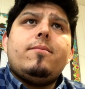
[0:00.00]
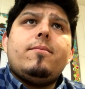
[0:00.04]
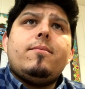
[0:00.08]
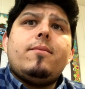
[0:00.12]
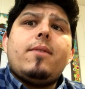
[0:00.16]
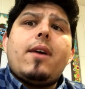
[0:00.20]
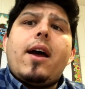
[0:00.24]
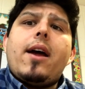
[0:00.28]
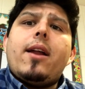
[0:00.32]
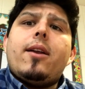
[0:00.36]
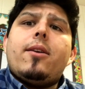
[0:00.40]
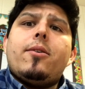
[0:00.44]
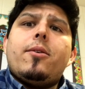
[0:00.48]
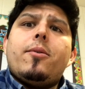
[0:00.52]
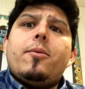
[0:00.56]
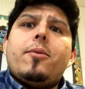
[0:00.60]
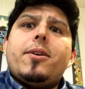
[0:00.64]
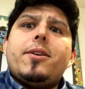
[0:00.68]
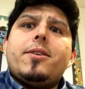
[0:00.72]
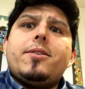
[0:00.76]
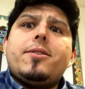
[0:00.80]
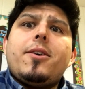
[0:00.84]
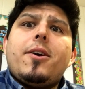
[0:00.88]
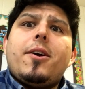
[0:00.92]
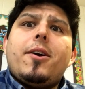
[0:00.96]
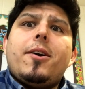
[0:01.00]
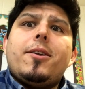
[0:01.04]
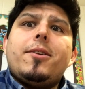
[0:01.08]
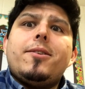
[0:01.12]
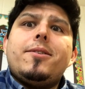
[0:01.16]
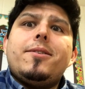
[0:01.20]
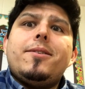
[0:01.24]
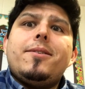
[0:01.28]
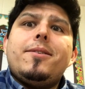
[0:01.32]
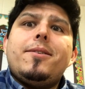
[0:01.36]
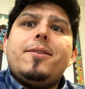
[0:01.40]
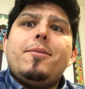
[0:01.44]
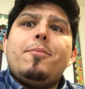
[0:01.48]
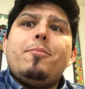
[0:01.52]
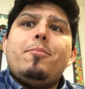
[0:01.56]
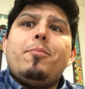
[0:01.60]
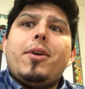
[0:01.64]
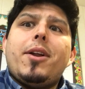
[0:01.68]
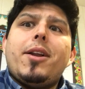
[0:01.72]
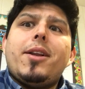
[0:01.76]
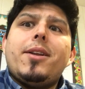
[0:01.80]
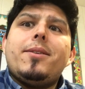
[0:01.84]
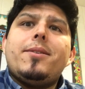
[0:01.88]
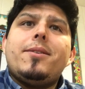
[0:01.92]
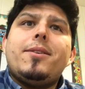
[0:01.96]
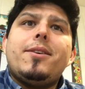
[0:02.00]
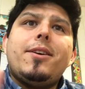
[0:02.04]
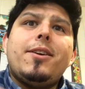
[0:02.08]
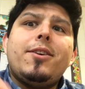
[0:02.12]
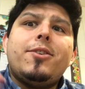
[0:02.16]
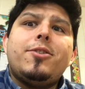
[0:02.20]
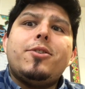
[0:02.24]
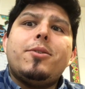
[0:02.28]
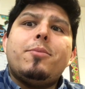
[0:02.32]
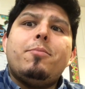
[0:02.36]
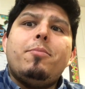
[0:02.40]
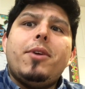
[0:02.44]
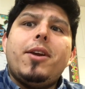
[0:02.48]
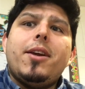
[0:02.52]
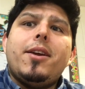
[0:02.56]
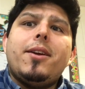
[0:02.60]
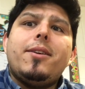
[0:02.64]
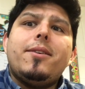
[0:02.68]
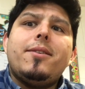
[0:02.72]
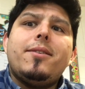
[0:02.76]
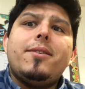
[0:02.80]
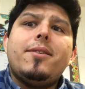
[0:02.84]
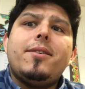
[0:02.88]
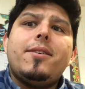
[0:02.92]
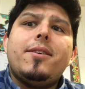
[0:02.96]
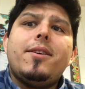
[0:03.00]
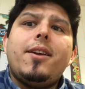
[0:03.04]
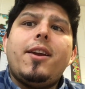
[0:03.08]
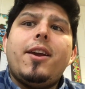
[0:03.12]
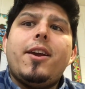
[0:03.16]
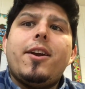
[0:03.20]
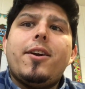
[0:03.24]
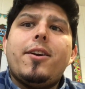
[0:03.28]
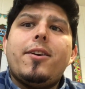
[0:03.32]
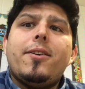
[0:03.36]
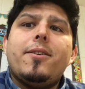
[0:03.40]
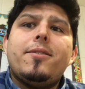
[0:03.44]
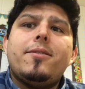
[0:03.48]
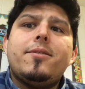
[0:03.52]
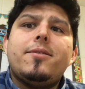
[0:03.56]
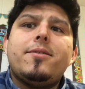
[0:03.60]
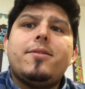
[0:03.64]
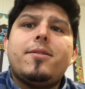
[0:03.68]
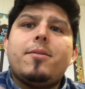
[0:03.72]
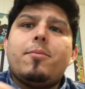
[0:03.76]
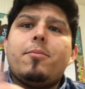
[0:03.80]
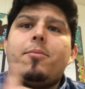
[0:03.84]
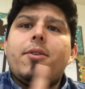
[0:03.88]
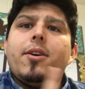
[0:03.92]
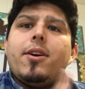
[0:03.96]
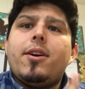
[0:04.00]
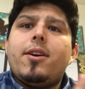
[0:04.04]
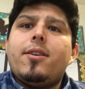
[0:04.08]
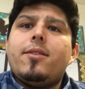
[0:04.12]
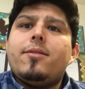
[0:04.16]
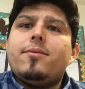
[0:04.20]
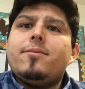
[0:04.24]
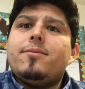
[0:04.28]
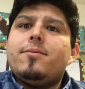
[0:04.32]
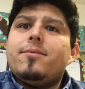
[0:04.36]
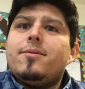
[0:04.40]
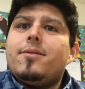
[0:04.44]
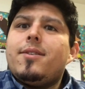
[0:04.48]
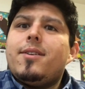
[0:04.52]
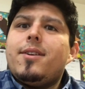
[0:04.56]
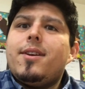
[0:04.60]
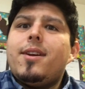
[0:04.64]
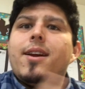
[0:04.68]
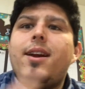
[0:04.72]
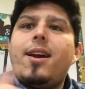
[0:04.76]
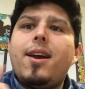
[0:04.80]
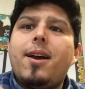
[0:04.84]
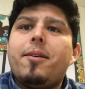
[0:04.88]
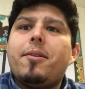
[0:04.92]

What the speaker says: don't know what it's called, but it should be here somewhere. I'm